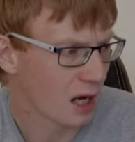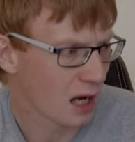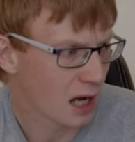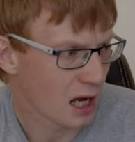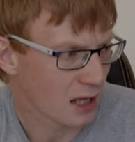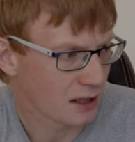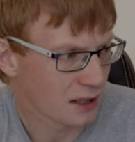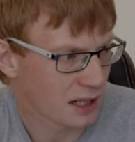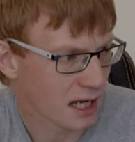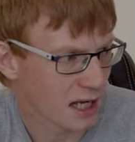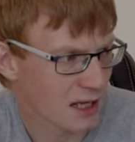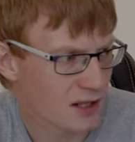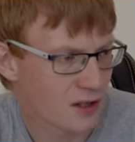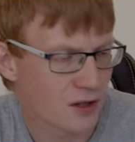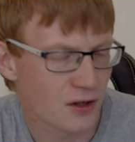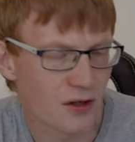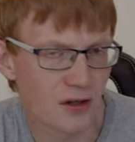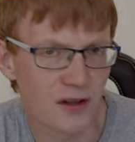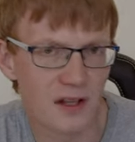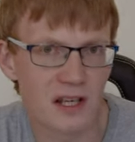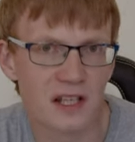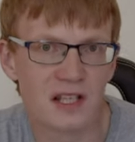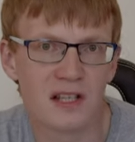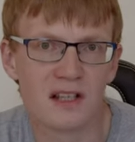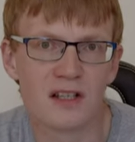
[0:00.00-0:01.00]
And the answer to
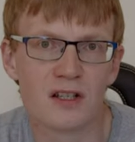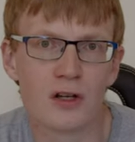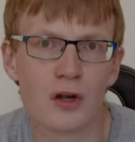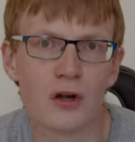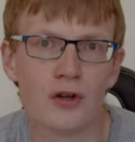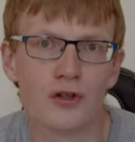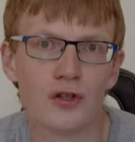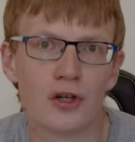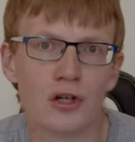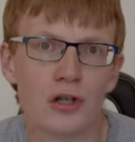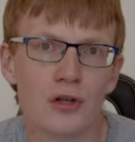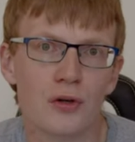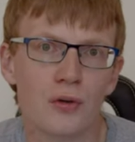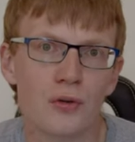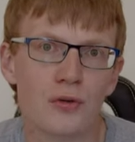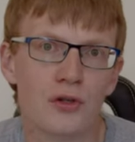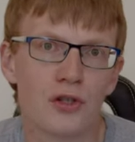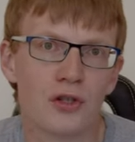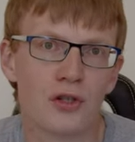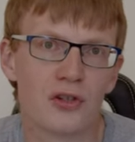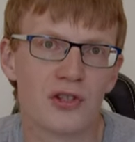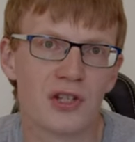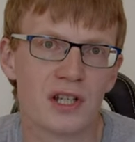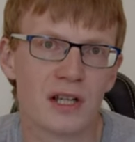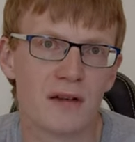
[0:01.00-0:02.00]
this is under load,
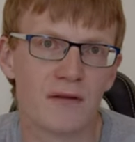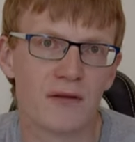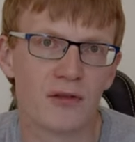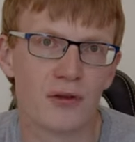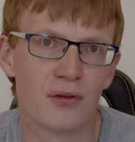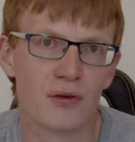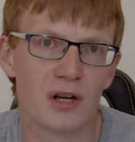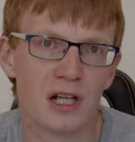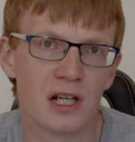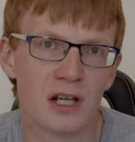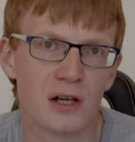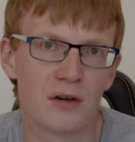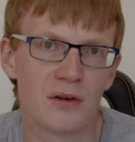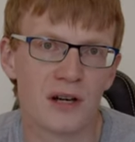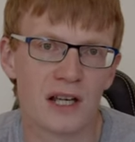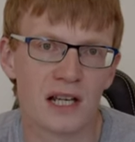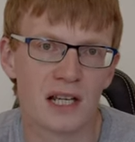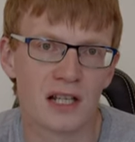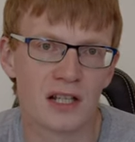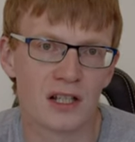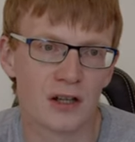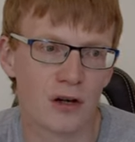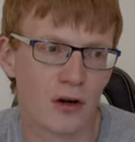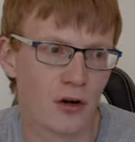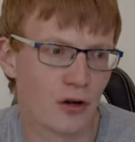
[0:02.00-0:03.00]
you'll save three
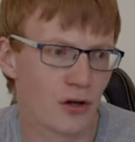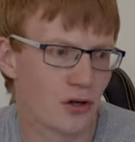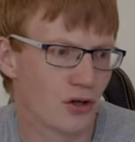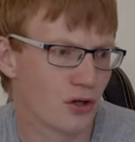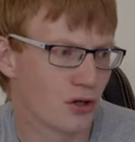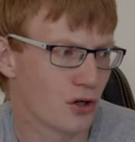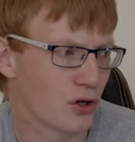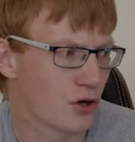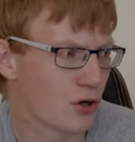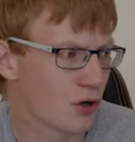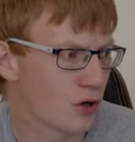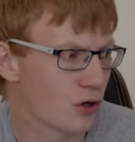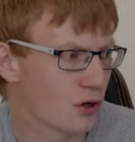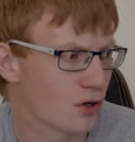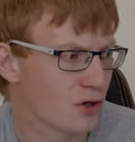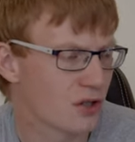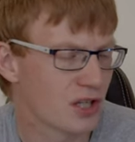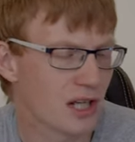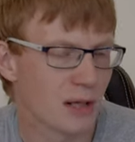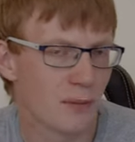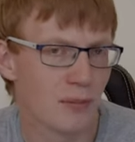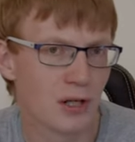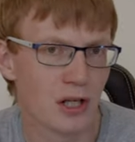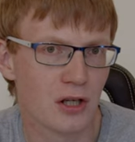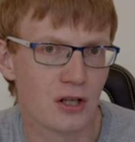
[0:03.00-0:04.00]
degrees on your
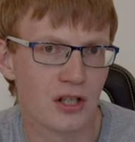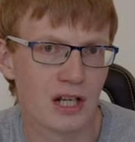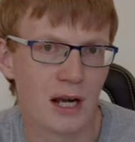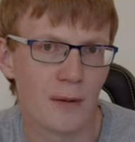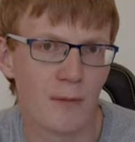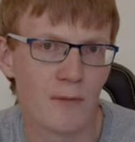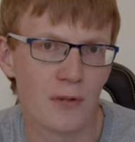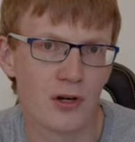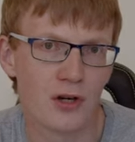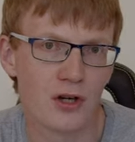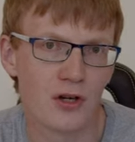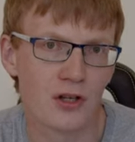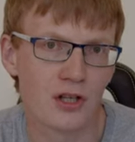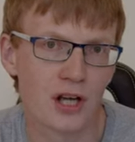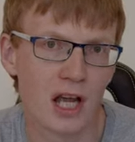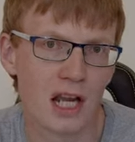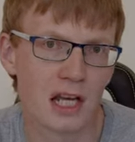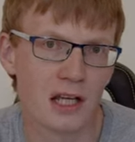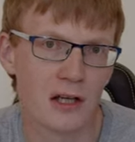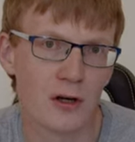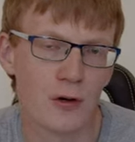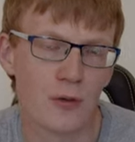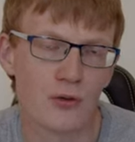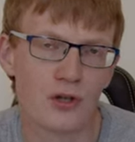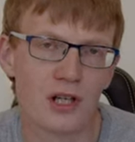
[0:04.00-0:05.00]
CPU temperatures
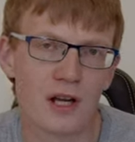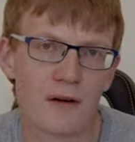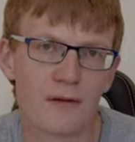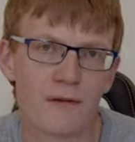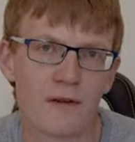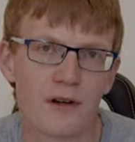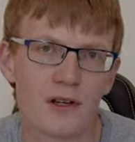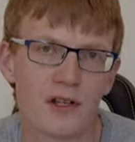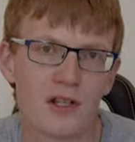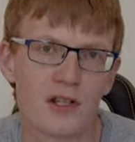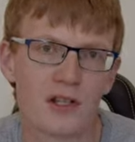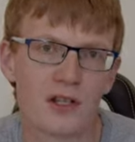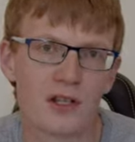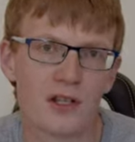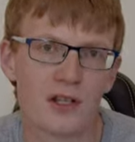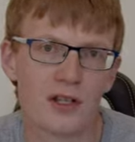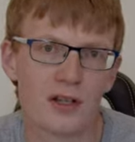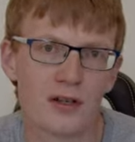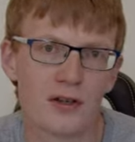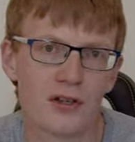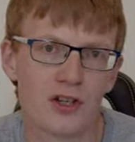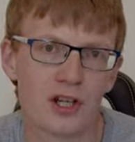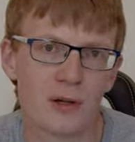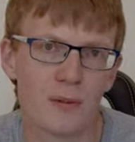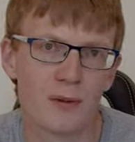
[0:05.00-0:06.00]
and no difference to
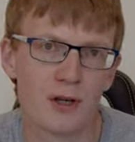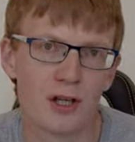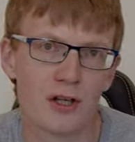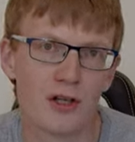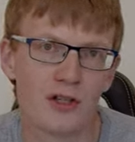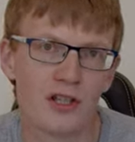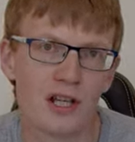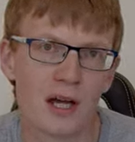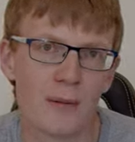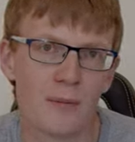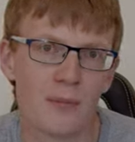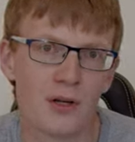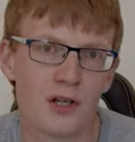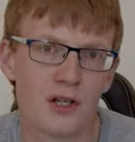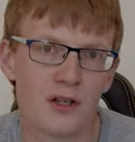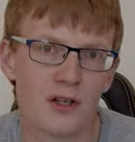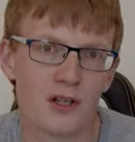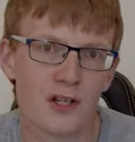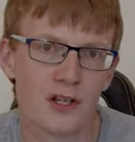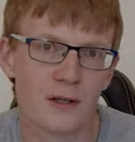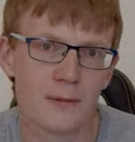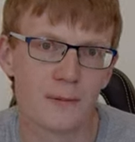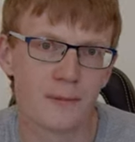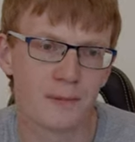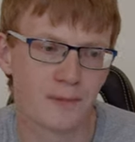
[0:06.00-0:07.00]
your GPU
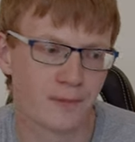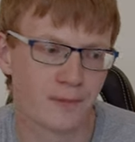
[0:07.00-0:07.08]
temperatures.